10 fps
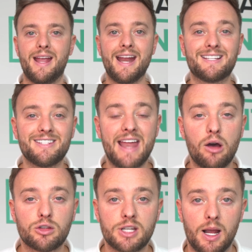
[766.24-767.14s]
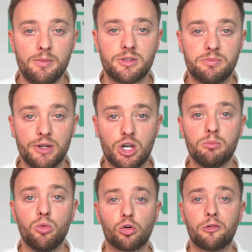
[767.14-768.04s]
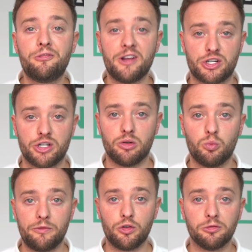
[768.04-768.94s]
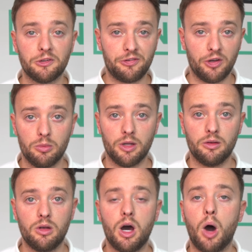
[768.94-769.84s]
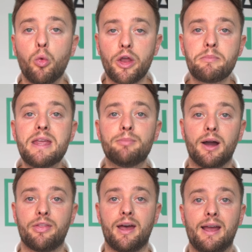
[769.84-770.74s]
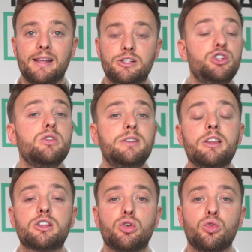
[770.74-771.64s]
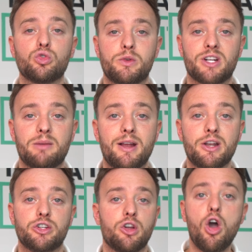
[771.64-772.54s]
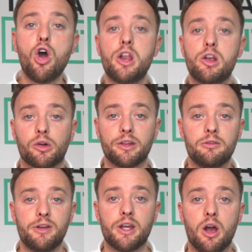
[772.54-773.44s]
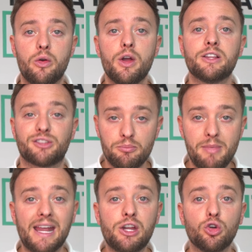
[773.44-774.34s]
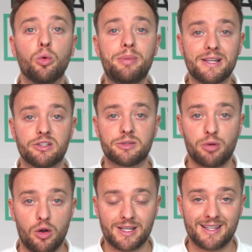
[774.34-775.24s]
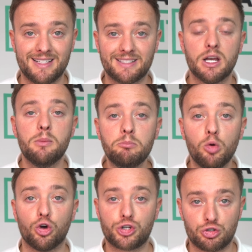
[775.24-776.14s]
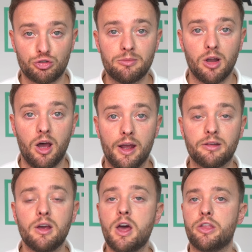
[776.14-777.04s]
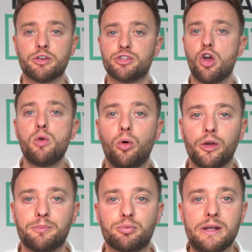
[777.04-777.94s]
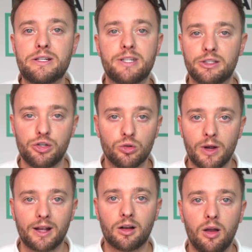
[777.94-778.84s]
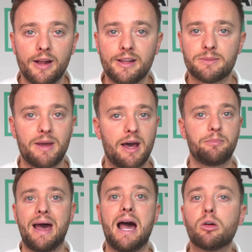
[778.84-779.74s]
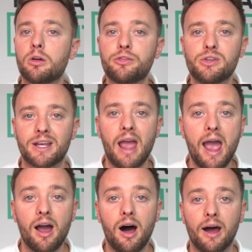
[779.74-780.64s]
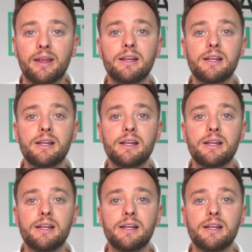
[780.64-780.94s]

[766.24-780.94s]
you. It is now time to become more efficient with your fulfillment. And what I mean by that is using the tools which I mentioned earlier on in the video to make your business processes more streamlined. There is no point preaching to your end clients about the power of using AI